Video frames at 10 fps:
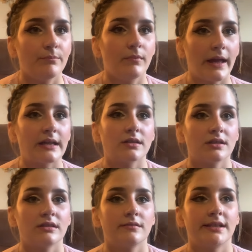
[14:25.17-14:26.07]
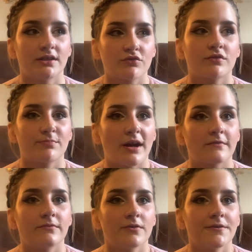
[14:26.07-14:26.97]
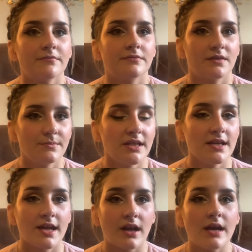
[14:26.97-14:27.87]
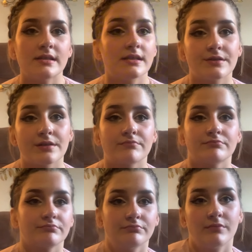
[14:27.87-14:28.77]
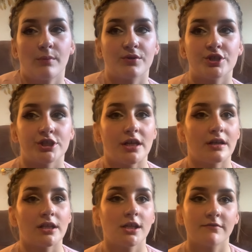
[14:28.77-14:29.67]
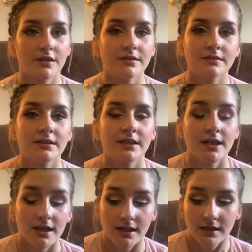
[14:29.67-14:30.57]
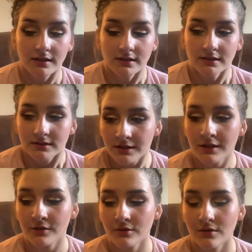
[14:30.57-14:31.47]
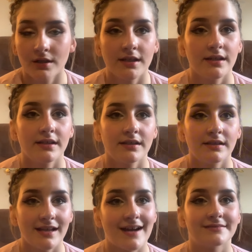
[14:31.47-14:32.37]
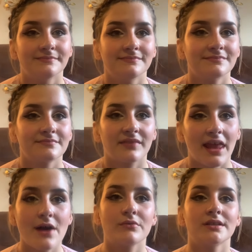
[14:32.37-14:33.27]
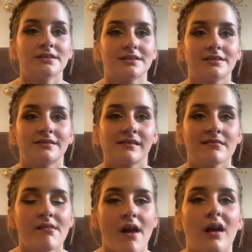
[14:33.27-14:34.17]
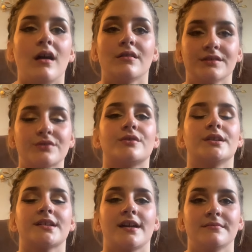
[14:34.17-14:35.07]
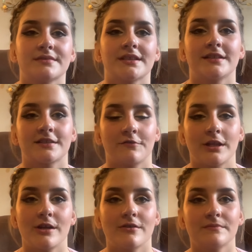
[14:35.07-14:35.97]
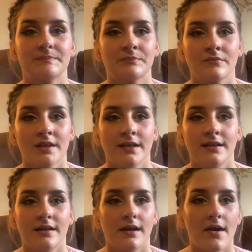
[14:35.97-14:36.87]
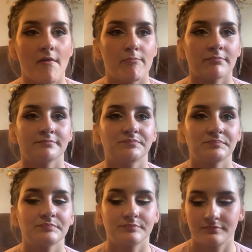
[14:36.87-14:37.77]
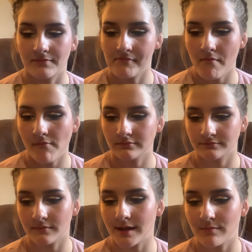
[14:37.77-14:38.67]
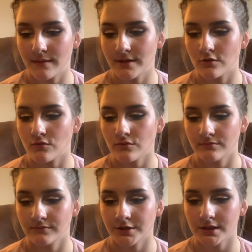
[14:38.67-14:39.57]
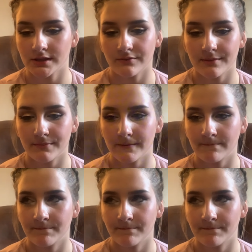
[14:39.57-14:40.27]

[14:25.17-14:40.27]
like disrespectful to me and I didn't appreciate any of it. So yeah, that was all the story times in this video. Um, my baby cool. She's sleeping.